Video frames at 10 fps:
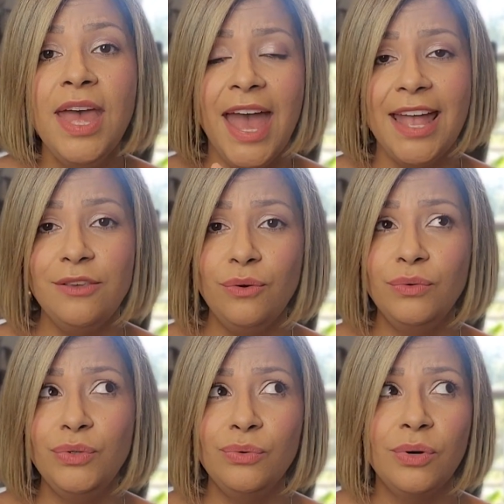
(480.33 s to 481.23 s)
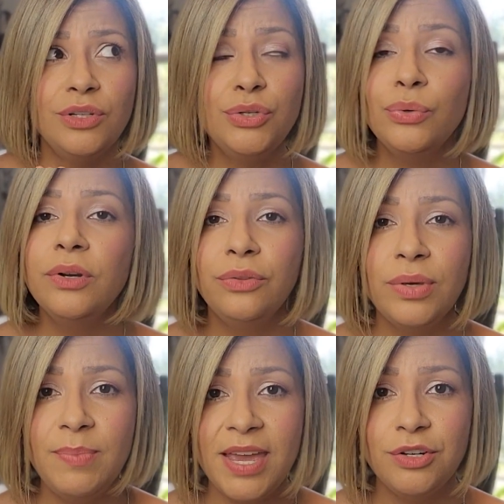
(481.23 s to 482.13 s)
and you do a 2 or
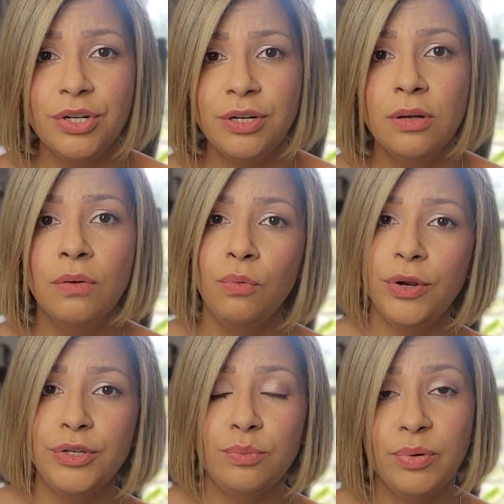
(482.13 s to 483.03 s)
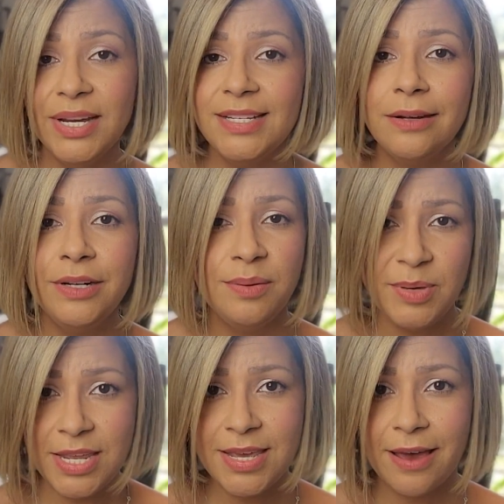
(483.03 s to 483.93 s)
3 pager where you break down in a
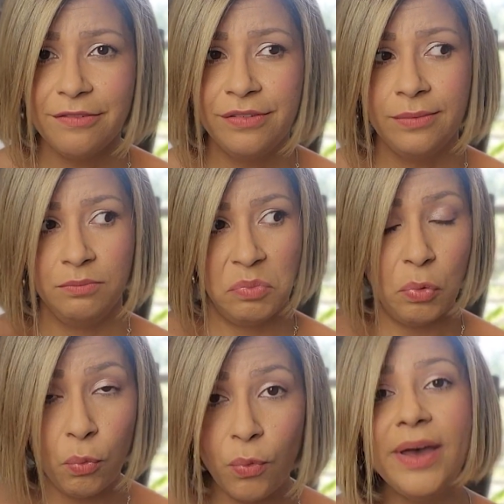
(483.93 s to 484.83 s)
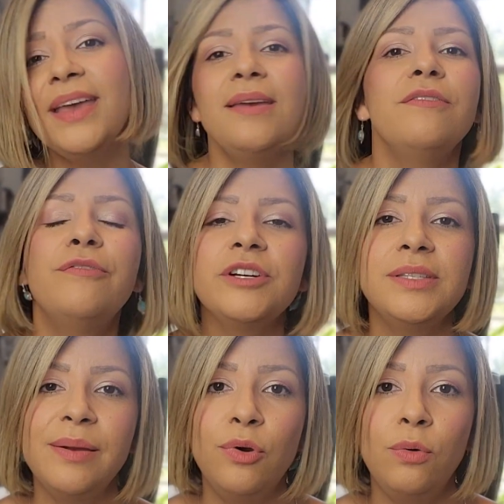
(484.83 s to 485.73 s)
PDF what a
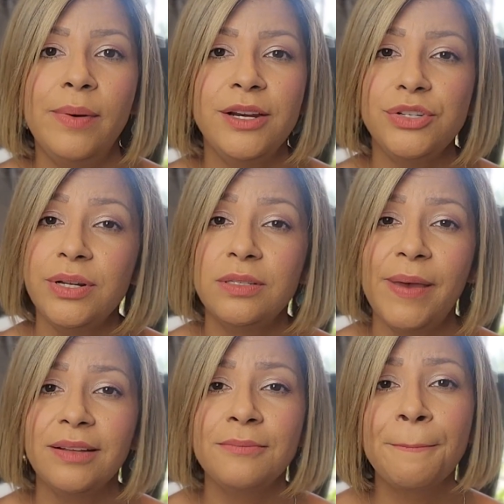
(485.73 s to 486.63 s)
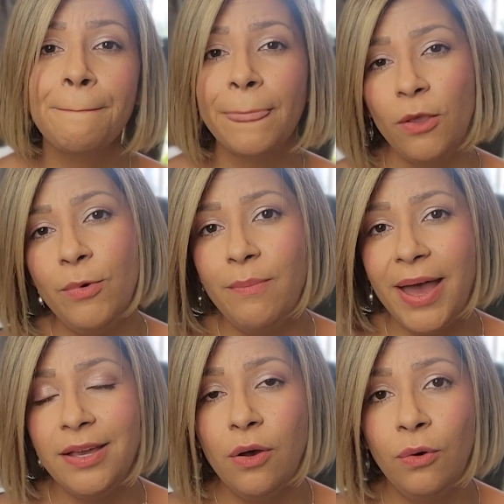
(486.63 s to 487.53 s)
first-time home buyer should expect when
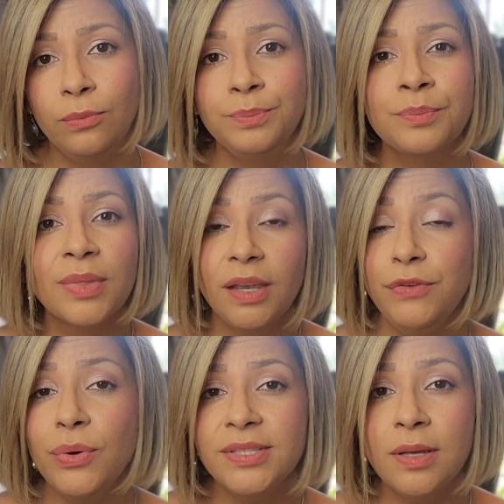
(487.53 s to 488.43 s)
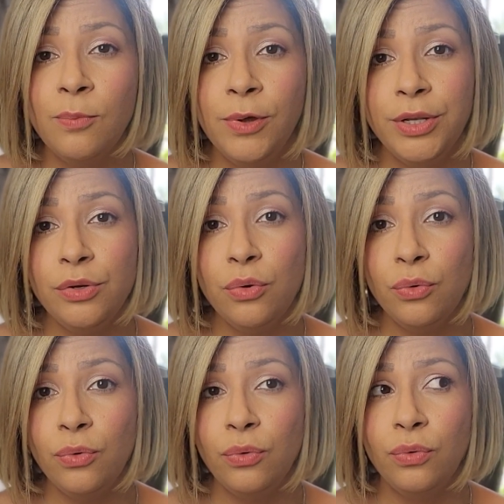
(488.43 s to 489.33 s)
buying a home. If you are someone
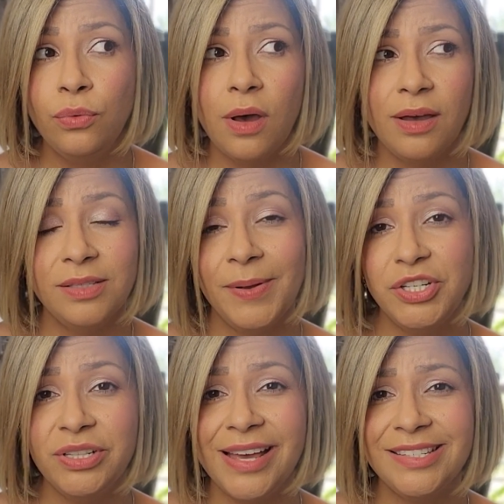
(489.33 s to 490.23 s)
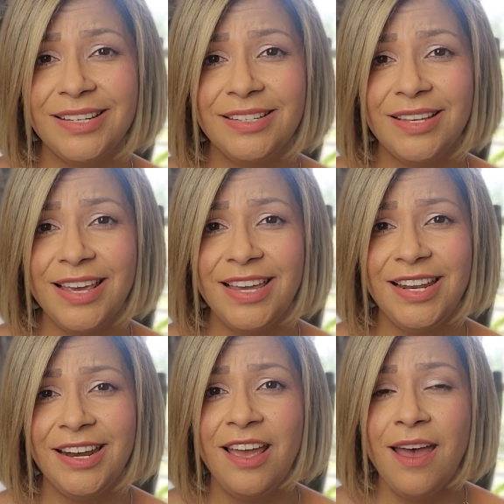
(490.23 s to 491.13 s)
who specializes in